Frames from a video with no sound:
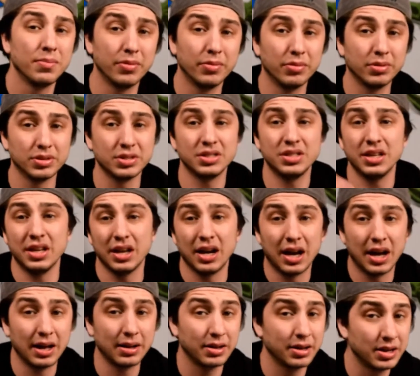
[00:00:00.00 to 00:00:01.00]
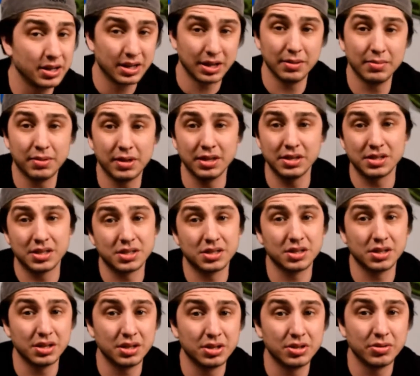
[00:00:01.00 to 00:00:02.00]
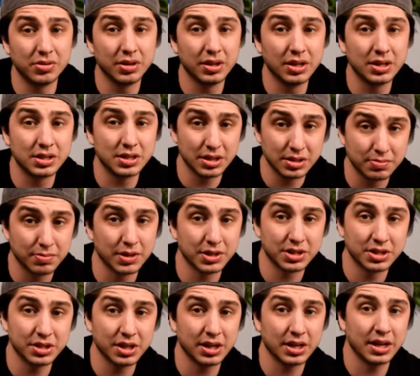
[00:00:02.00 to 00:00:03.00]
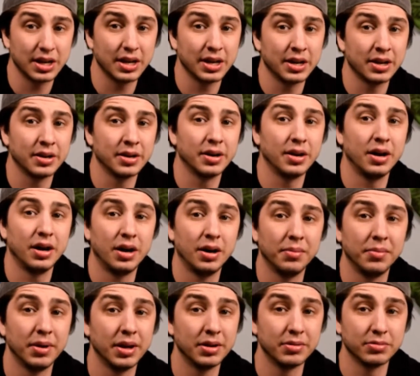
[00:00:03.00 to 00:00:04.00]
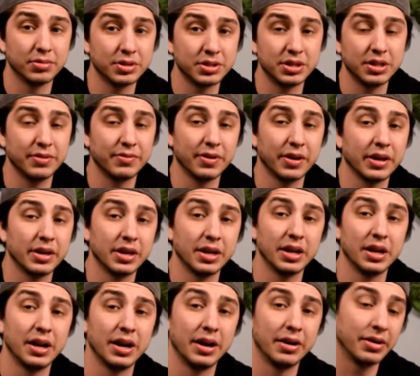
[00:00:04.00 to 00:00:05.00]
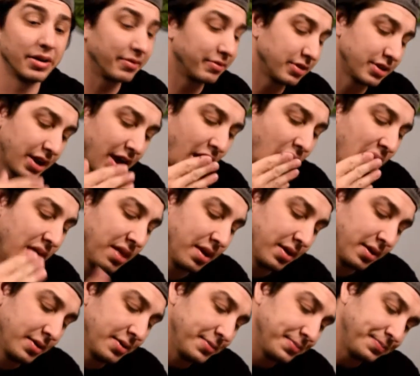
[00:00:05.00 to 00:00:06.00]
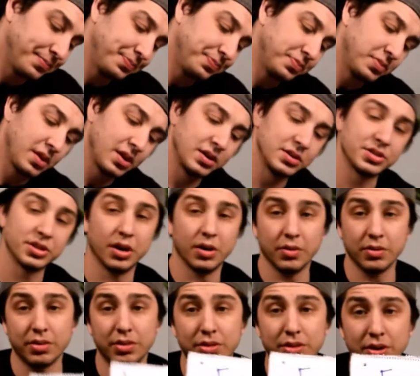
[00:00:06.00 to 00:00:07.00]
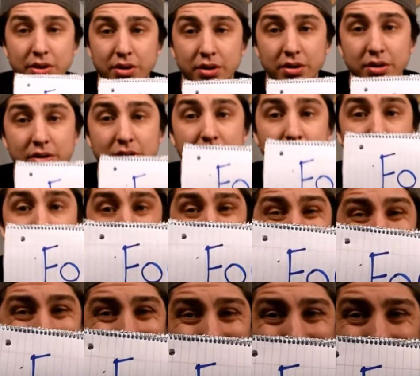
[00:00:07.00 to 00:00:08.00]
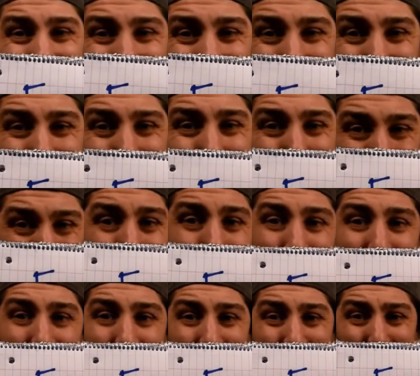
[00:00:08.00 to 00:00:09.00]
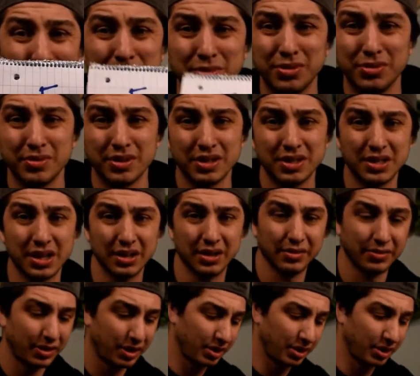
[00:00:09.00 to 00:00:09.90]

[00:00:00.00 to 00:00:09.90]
but we'll see. I'm gonna keep consistently doing this as much as I can, and we'll see if I can get it out every day. So the first thing is for me, that's why I'm doing this daily.